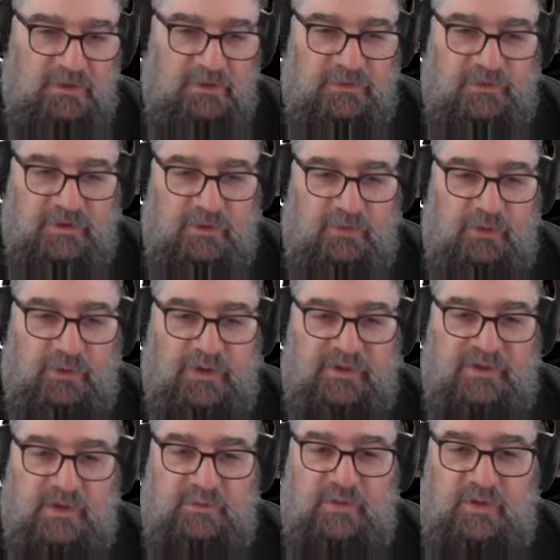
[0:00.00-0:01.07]
using the
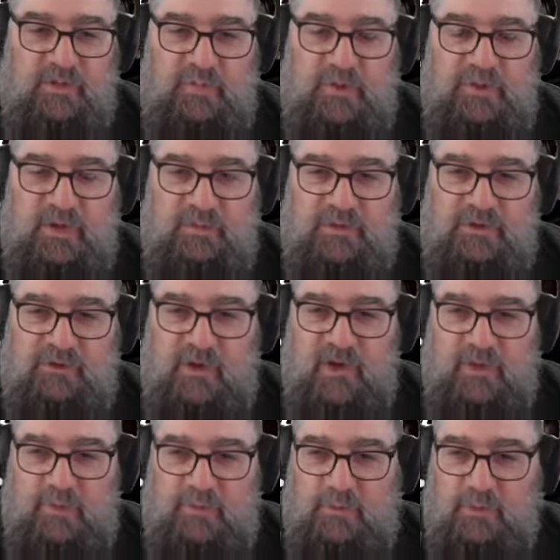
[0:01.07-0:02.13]
37 to build up your
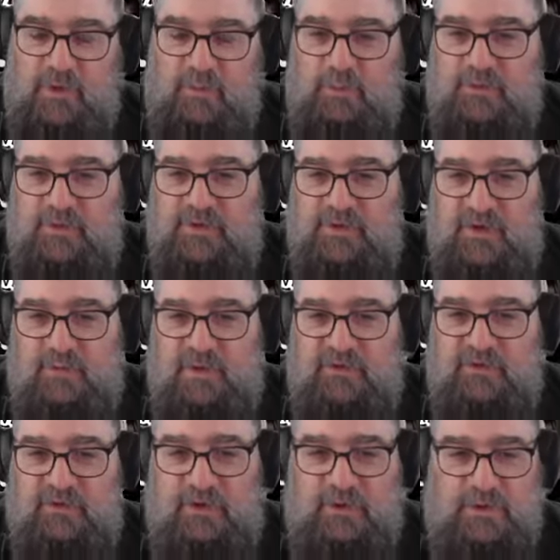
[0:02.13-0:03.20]
train before you put the steam
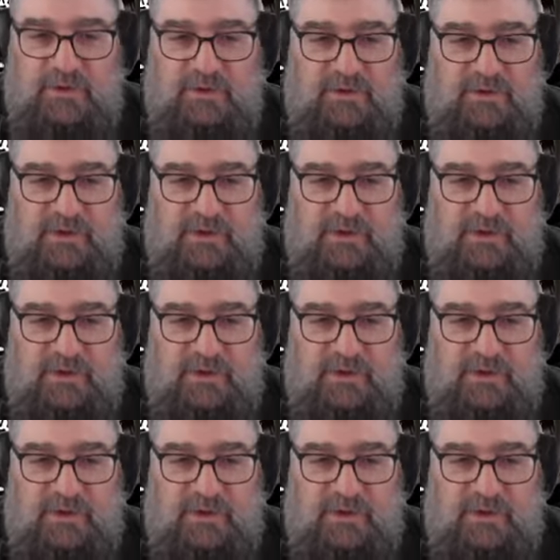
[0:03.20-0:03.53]
engine on it.